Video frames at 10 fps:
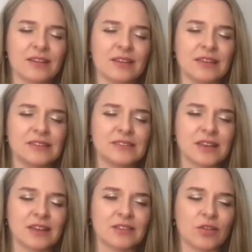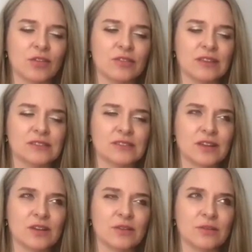insight on this.
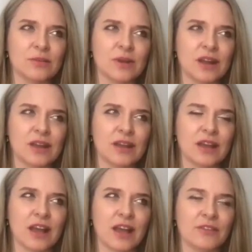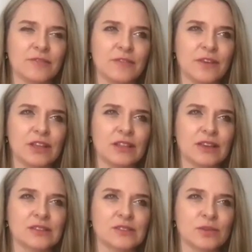So I feel
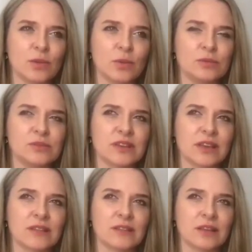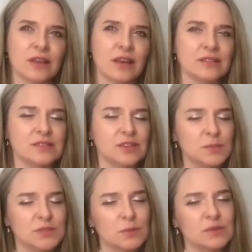like some
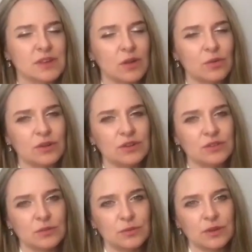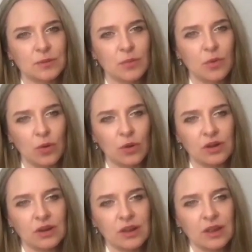schools are already doing
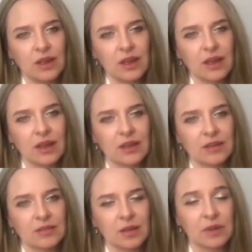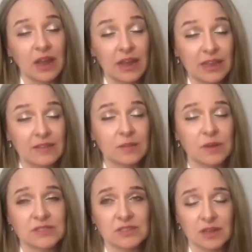more. I'm lucky that
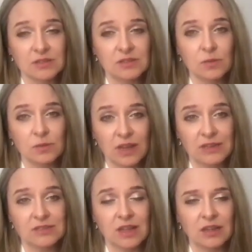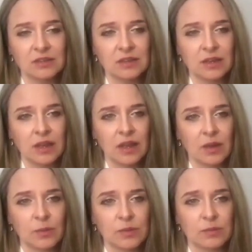my son's school does that
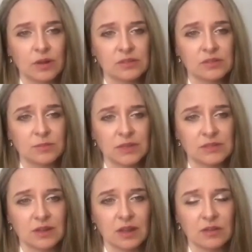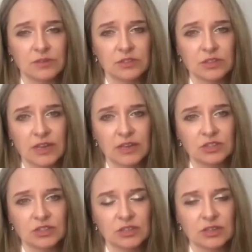with regards to mental health
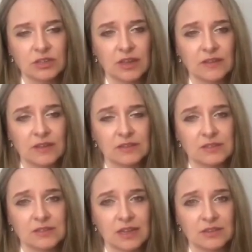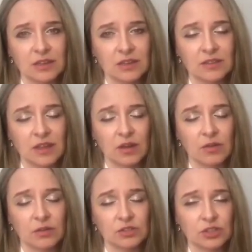education and understanding
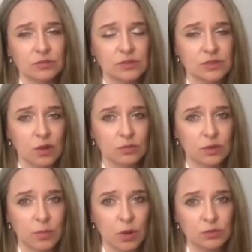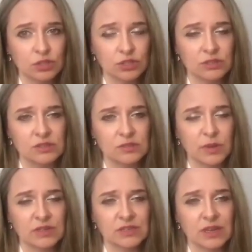their children's own emotions.
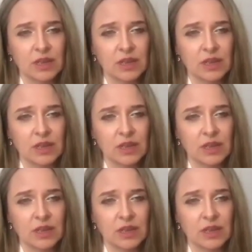But